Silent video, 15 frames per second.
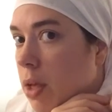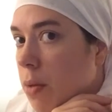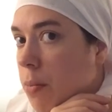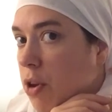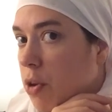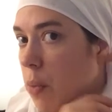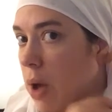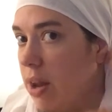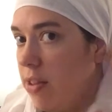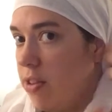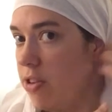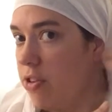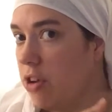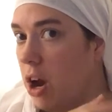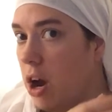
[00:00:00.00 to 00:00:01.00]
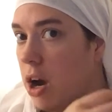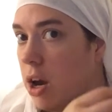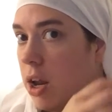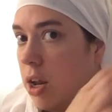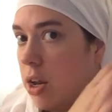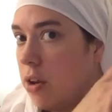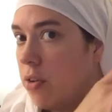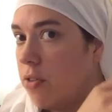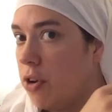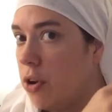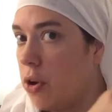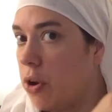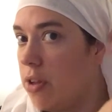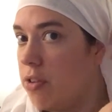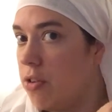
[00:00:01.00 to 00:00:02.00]
But you want to start, if you
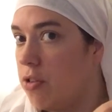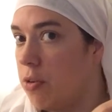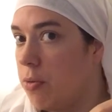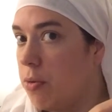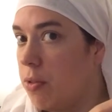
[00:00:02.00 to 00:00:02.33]
notice there's